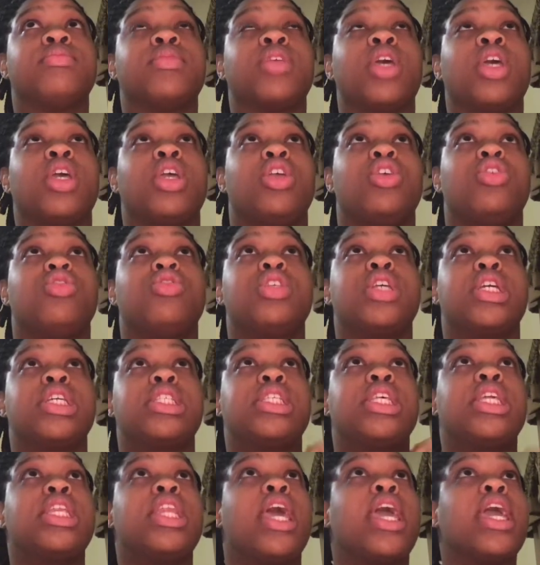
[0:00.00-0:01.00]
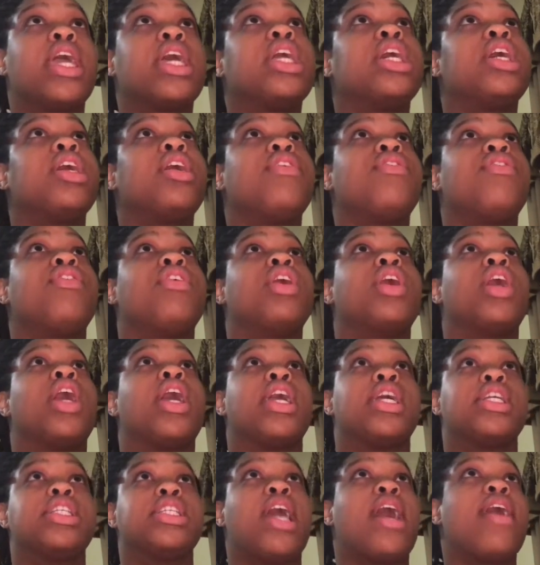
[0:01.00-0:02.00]
you tested negative for
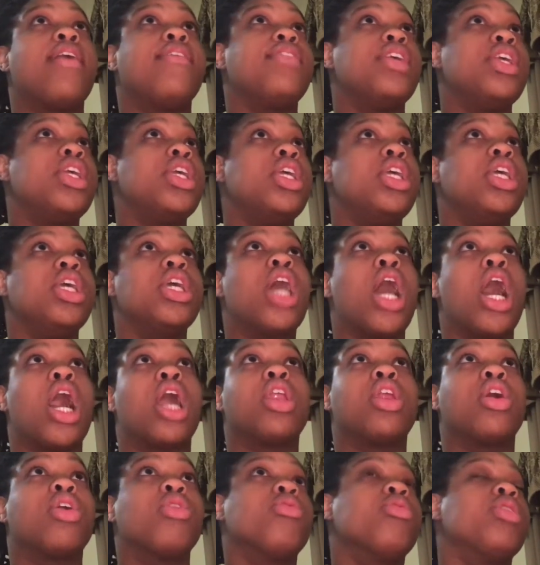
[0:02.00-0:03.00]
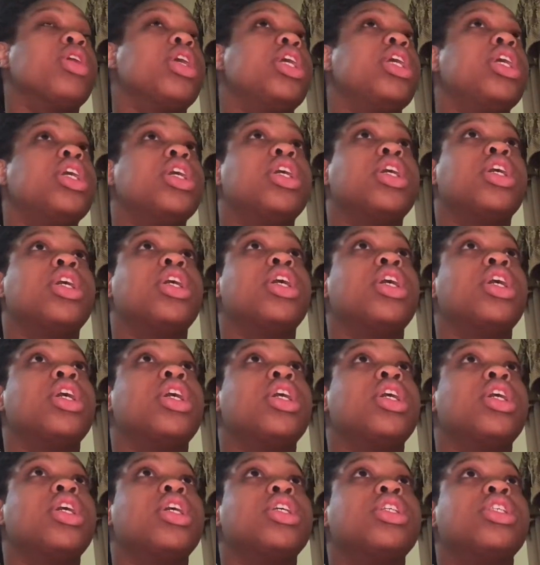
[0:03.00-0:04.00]
HIV,
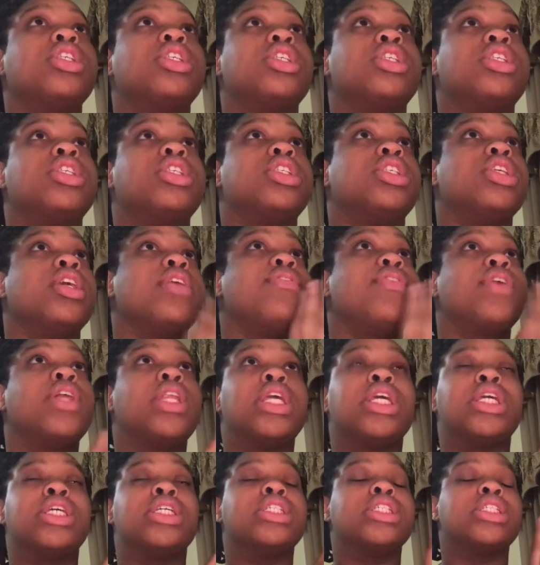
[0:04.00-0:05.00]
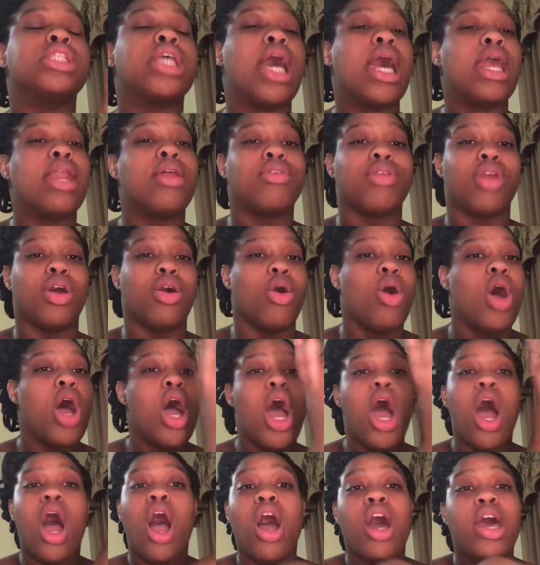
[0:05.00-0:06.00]
gonorrhea, syphilis, I don't know,
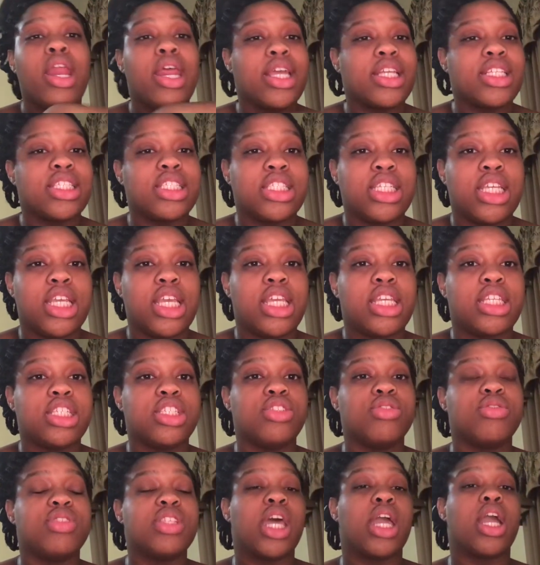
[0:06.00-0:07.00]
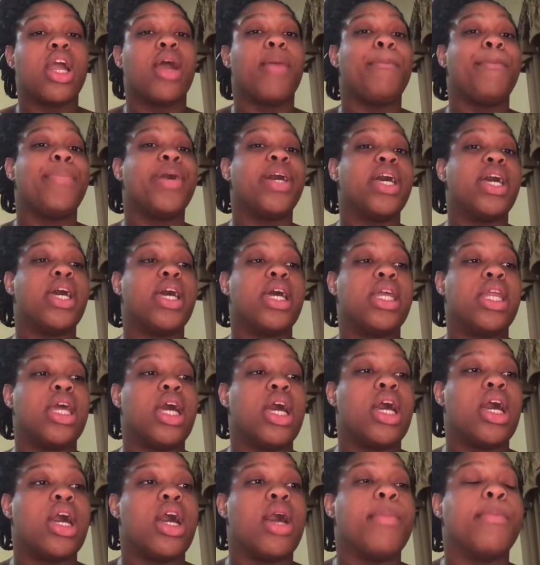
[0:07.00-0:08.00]
all that shit. And she was like, but
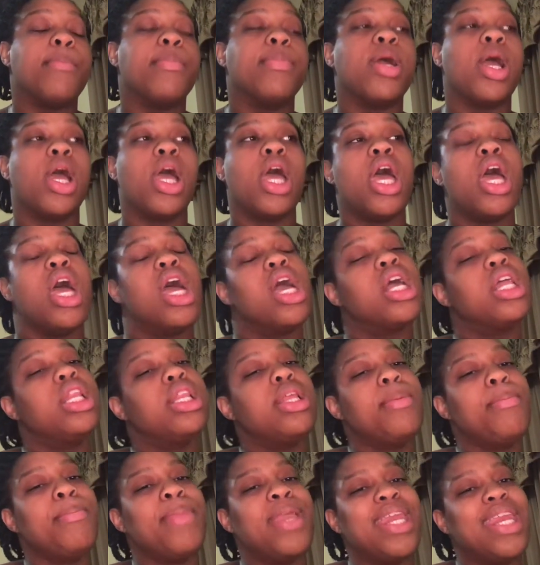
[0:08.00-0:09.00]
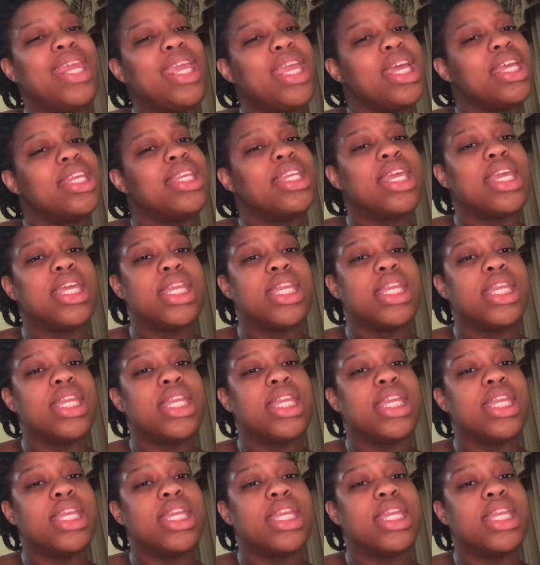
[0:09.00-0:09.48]
chlamydia did